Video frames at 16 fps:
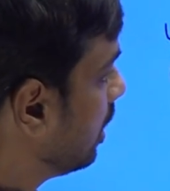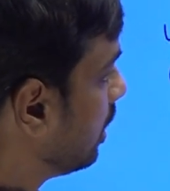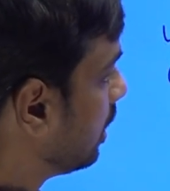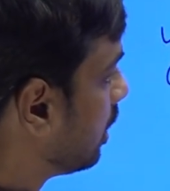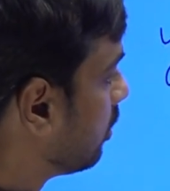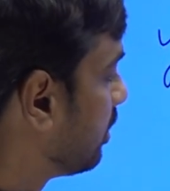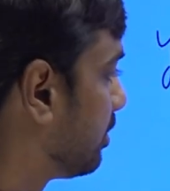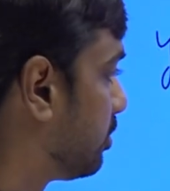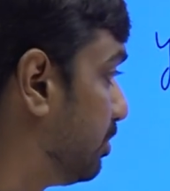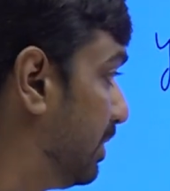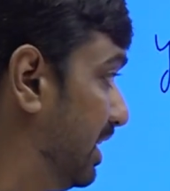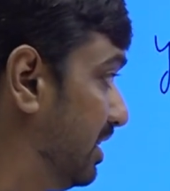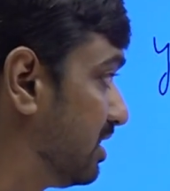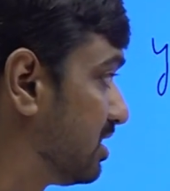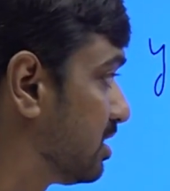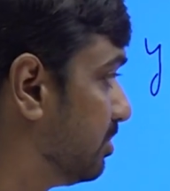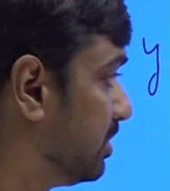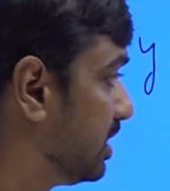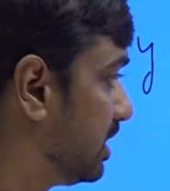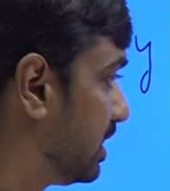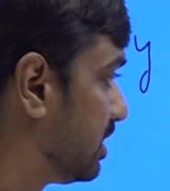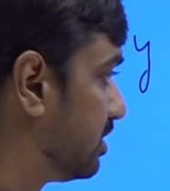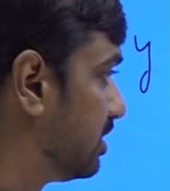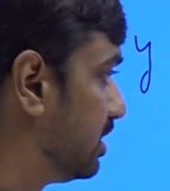Now we have to make discriminant
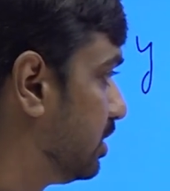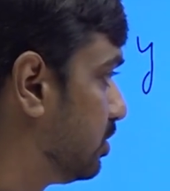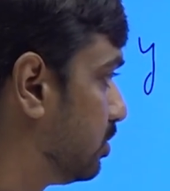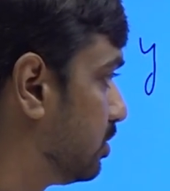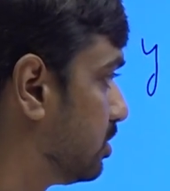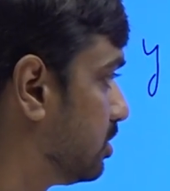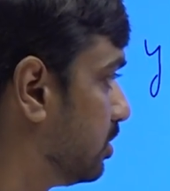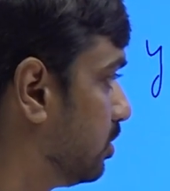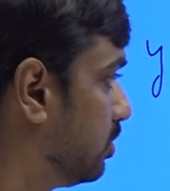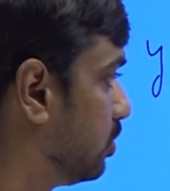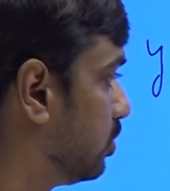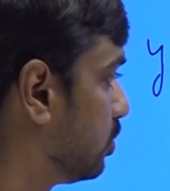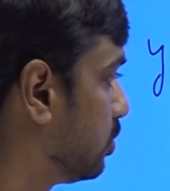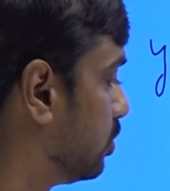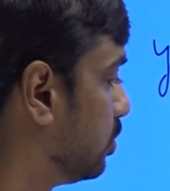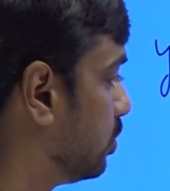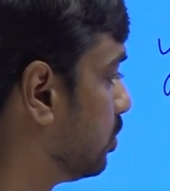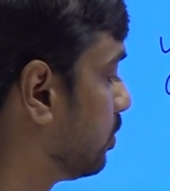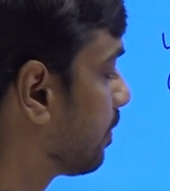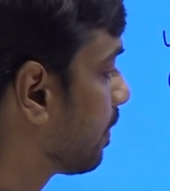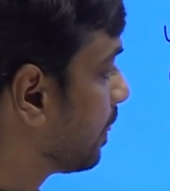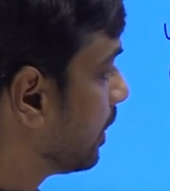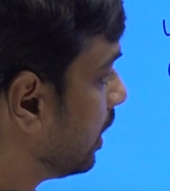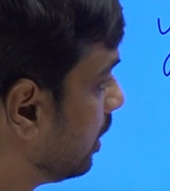greater than equal to 0. So
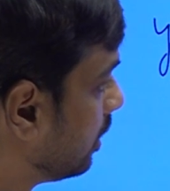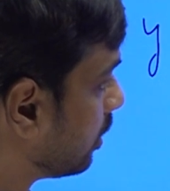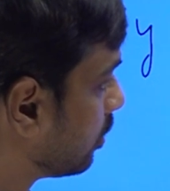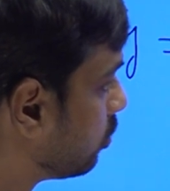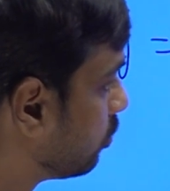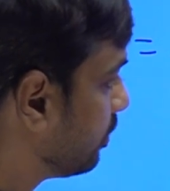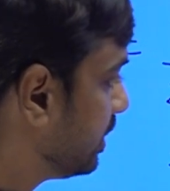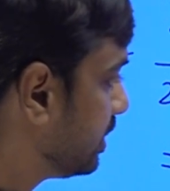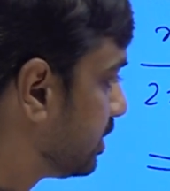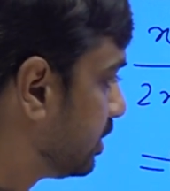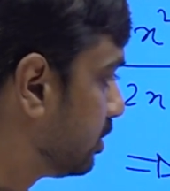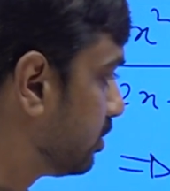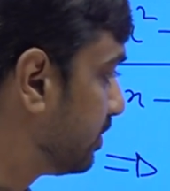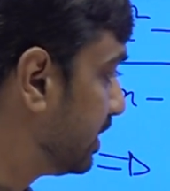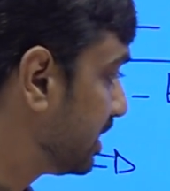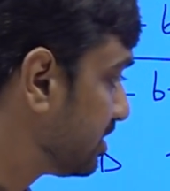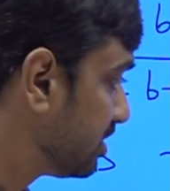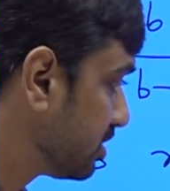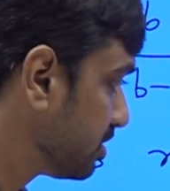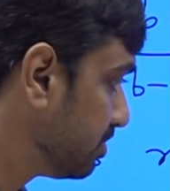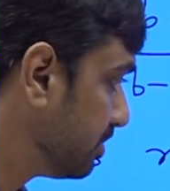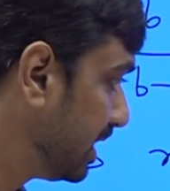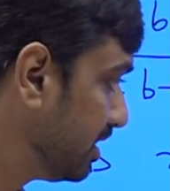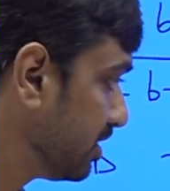the coefficient of x
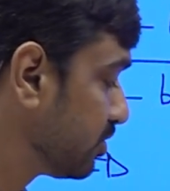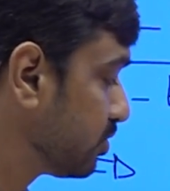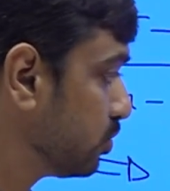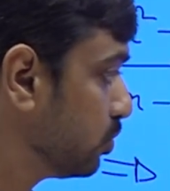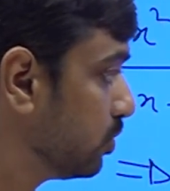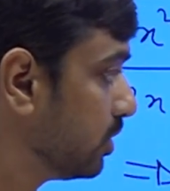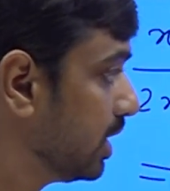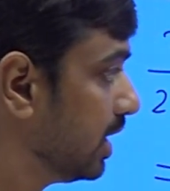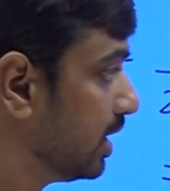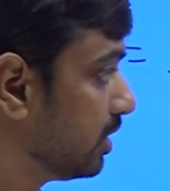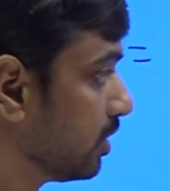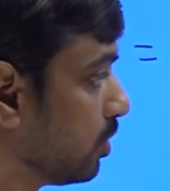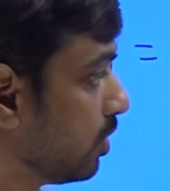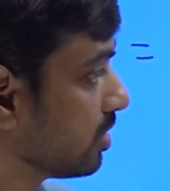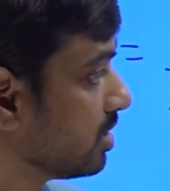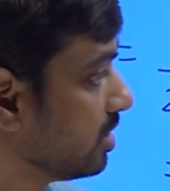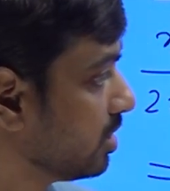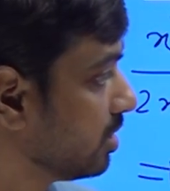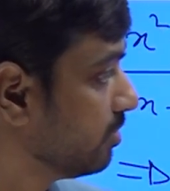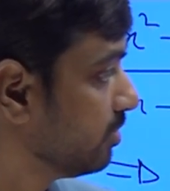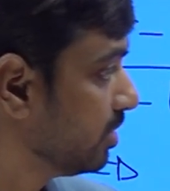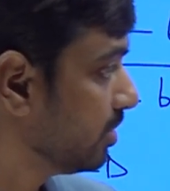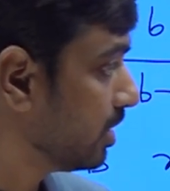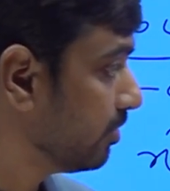is minus 2y, and the constant
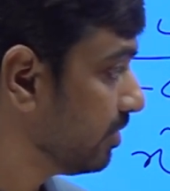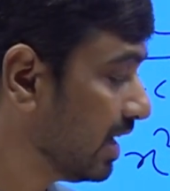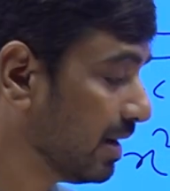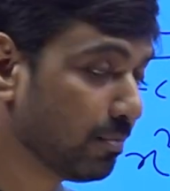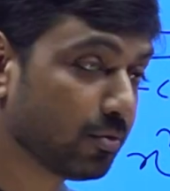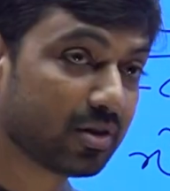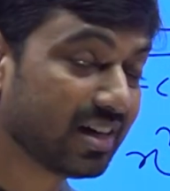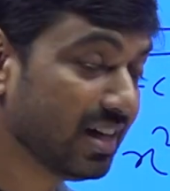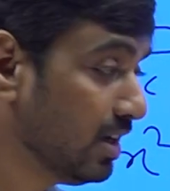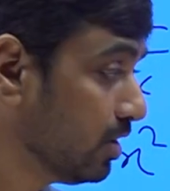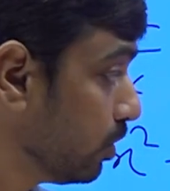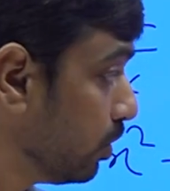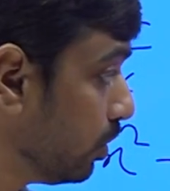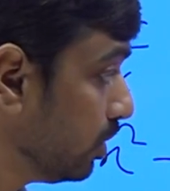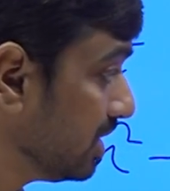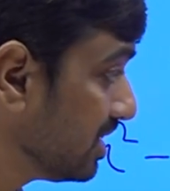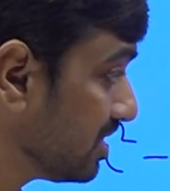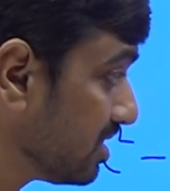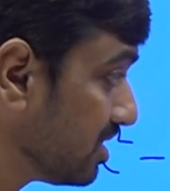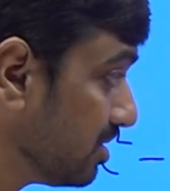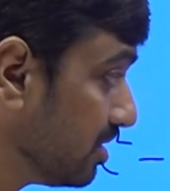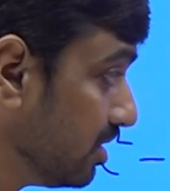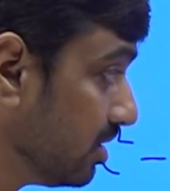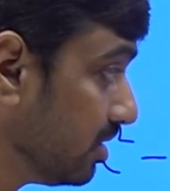term we have to treat all this,
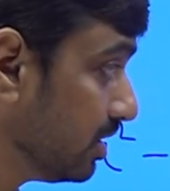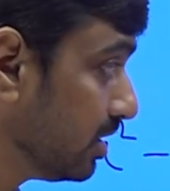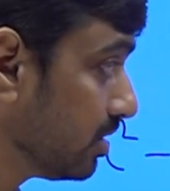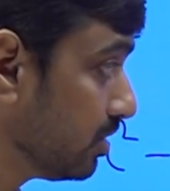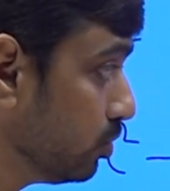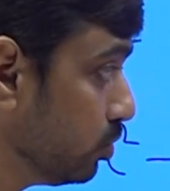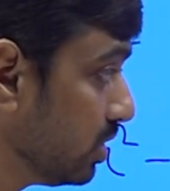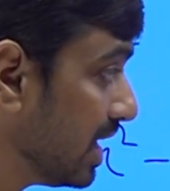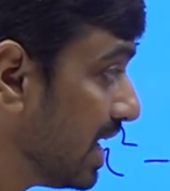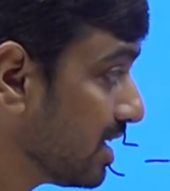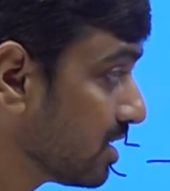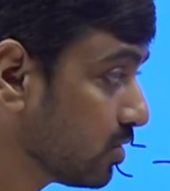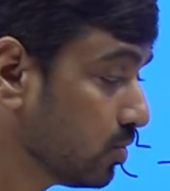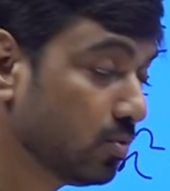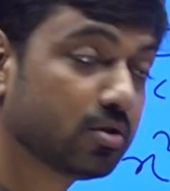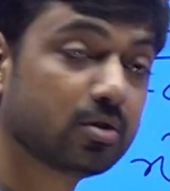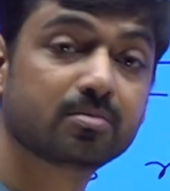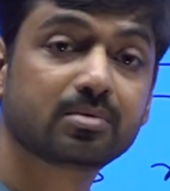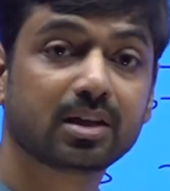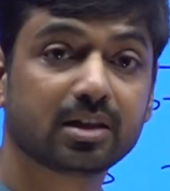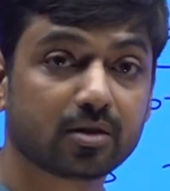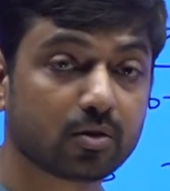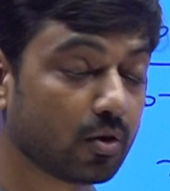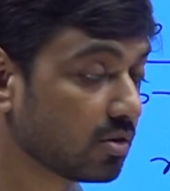the last two terms
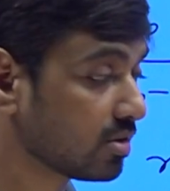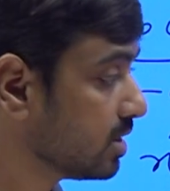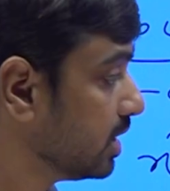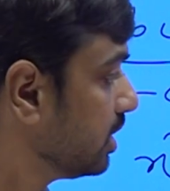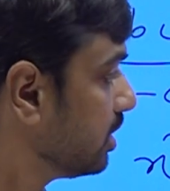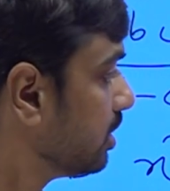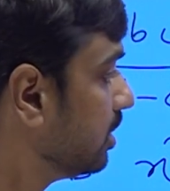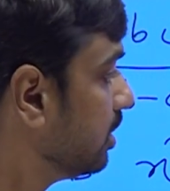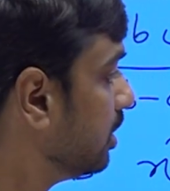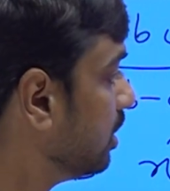as a constant.